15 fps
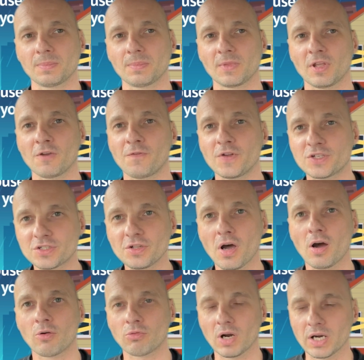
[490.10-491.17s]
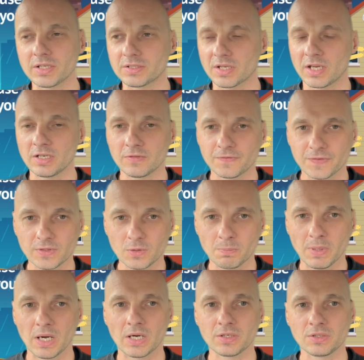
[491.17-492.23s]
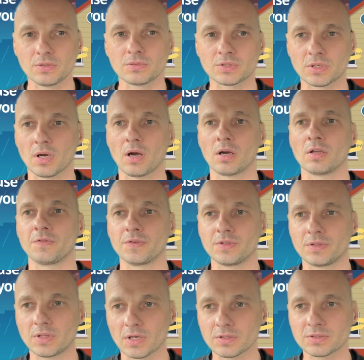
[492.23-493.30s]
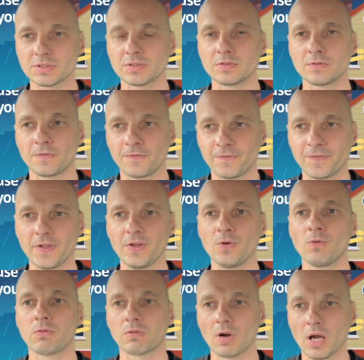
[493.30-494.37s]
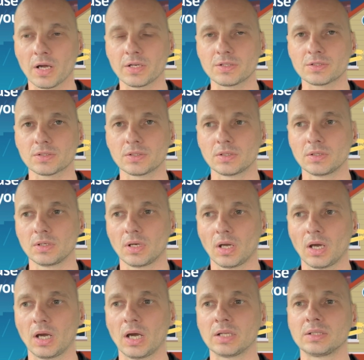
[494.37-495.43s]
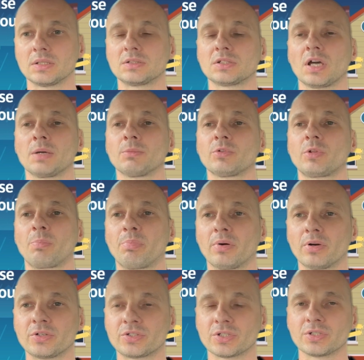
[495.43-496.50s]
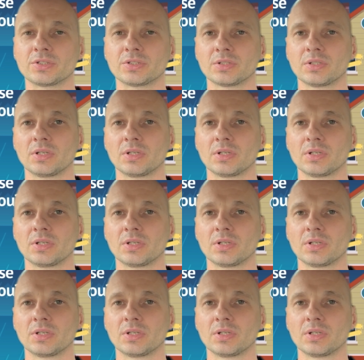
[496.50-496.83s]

if it's not right, anything you buy in a used car, if it doesn't feel right at the time of the purchase,